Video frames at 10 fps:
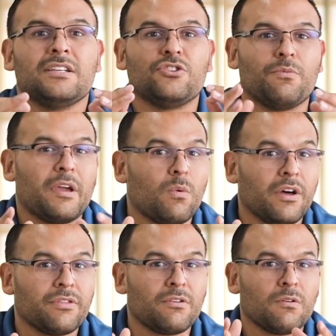You may
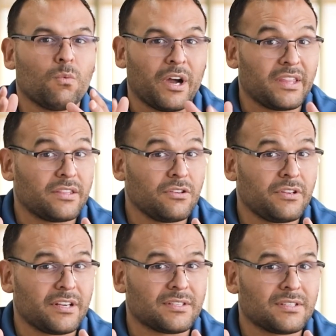wonder why they
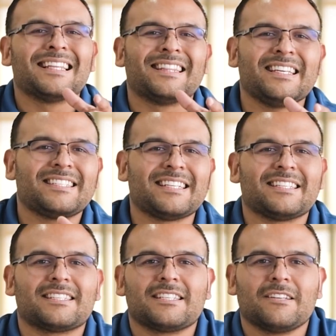do this. This
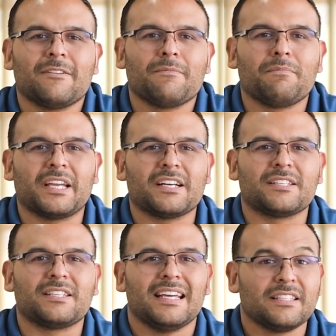is
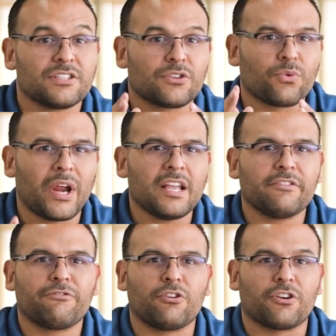because it's
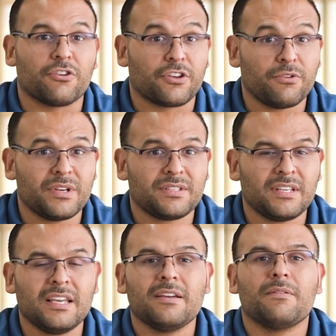great for
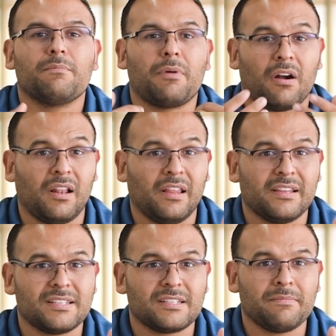concurrency,
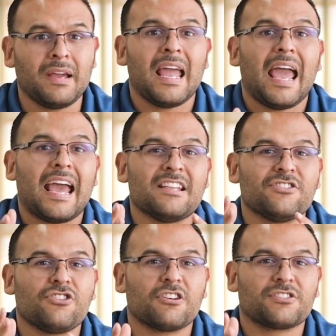parallelism,
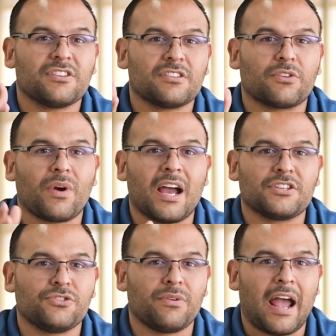and doesn't
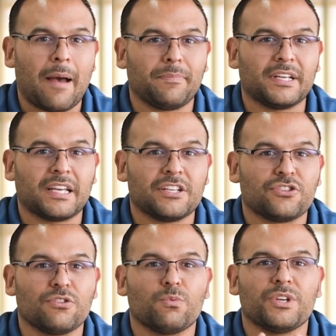crash your
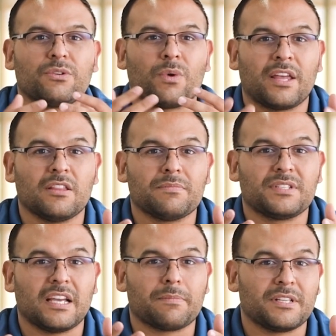application with random
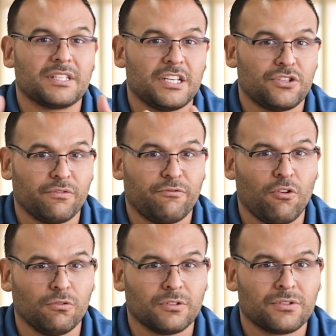segmentation
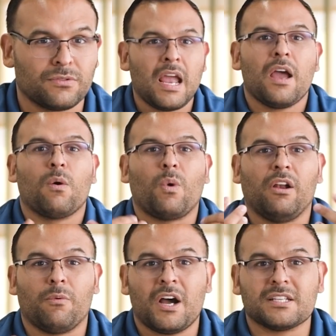faults.
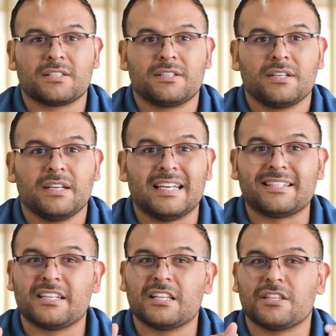While Rust
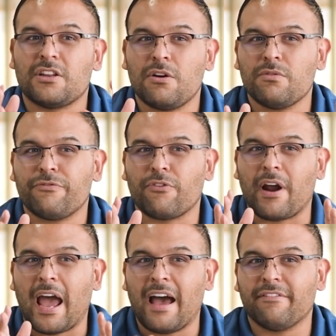is not known
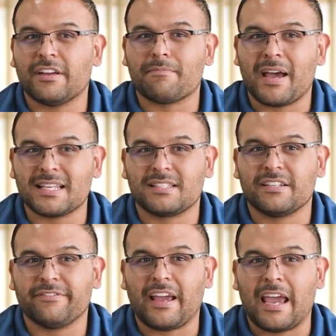for having
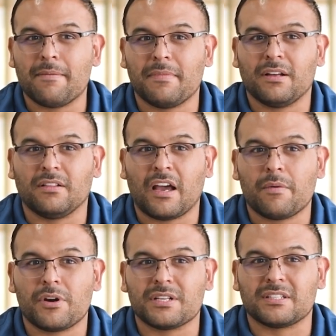massive ML
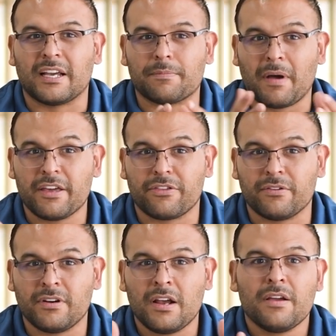libraries like
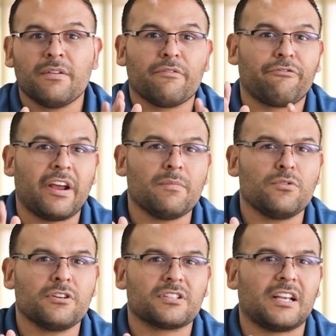Python,
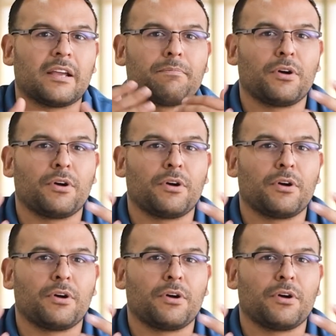frameworks like